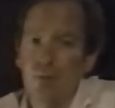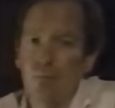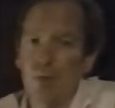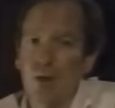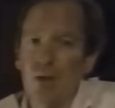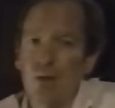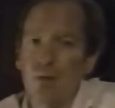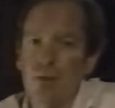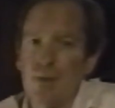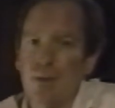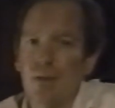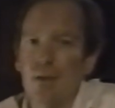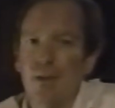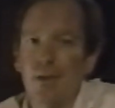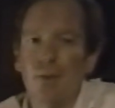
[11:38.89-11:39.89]
were
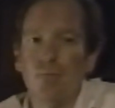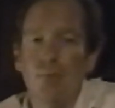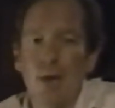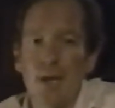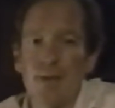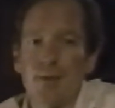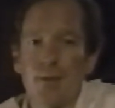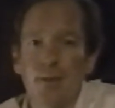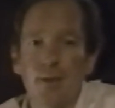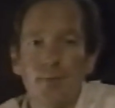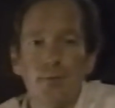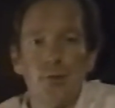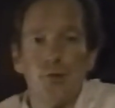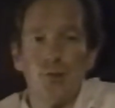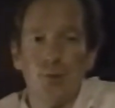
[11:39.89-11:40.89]
constantly harassed and
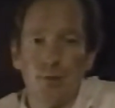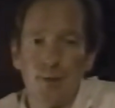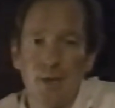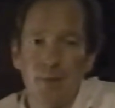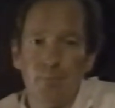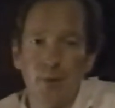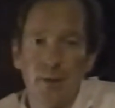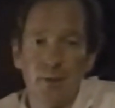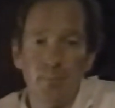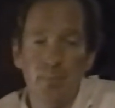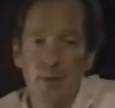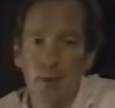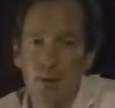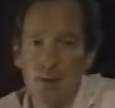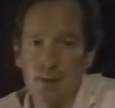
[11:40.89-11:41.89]
even shot at by the
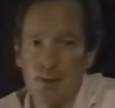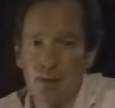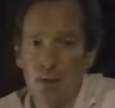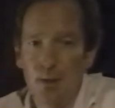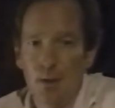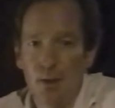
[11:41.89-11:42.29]
police